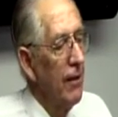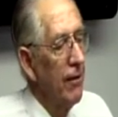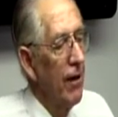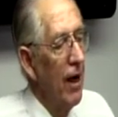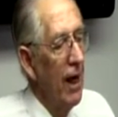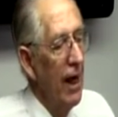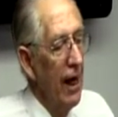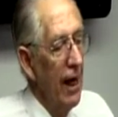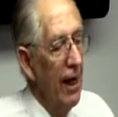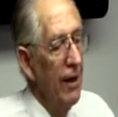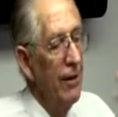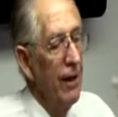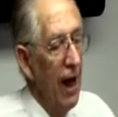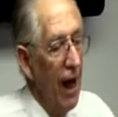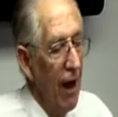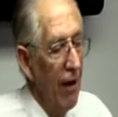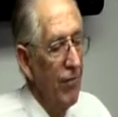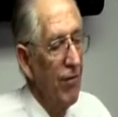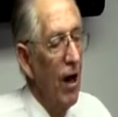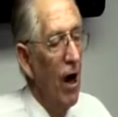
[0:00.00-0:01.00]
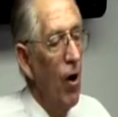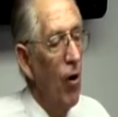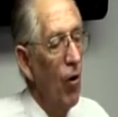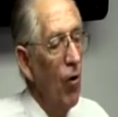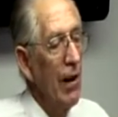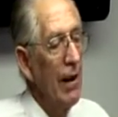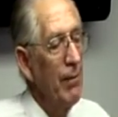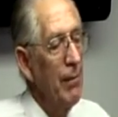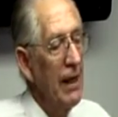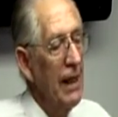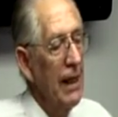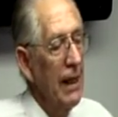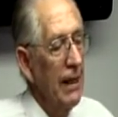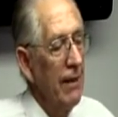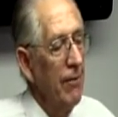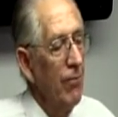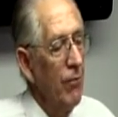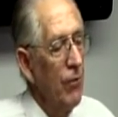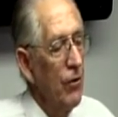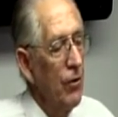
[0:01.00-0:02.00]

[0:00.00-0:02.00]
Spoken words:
right? And you have the holy meeting.